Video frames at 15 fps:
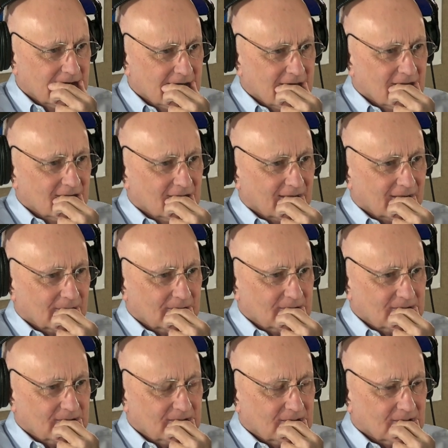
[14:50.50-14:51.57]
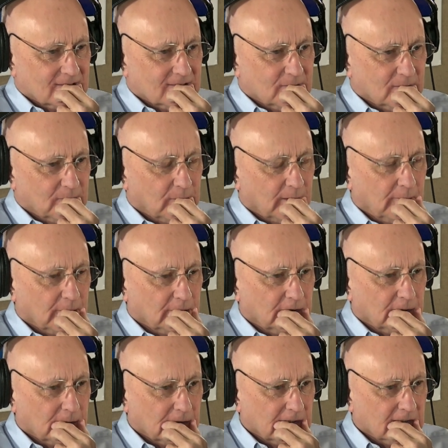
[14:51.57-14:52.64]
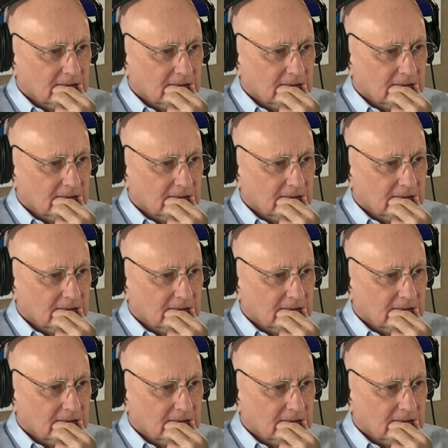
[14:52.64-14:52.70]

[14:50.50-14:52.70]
that was when we were doing it.